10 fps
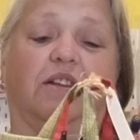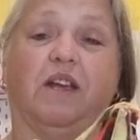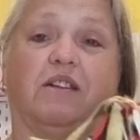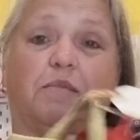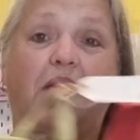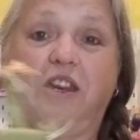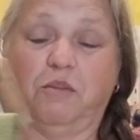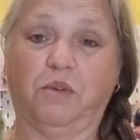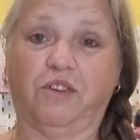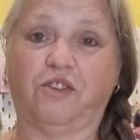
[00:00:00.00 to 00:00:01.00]

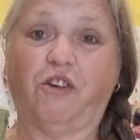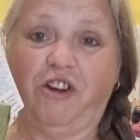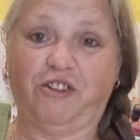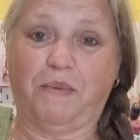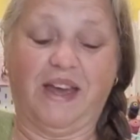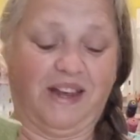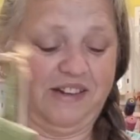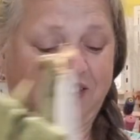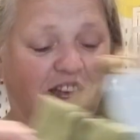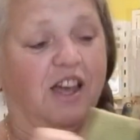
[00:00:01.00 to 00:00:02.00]
expandable storage
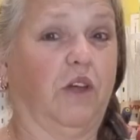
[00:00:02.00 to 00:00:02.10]
bags.